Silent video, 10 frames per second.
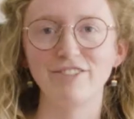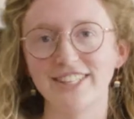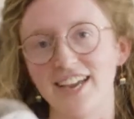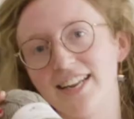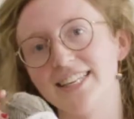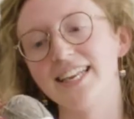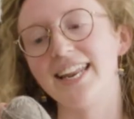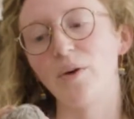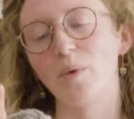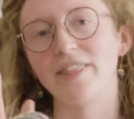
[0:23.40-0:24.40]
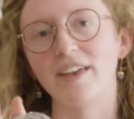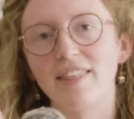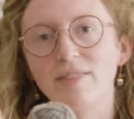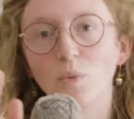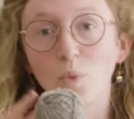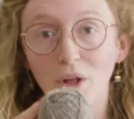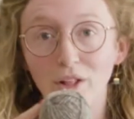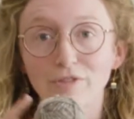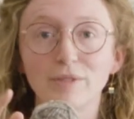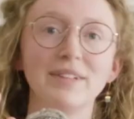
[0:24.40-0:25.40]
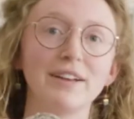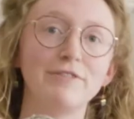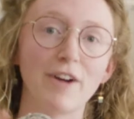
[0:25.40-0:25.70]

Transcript: decided to knit with the wool from the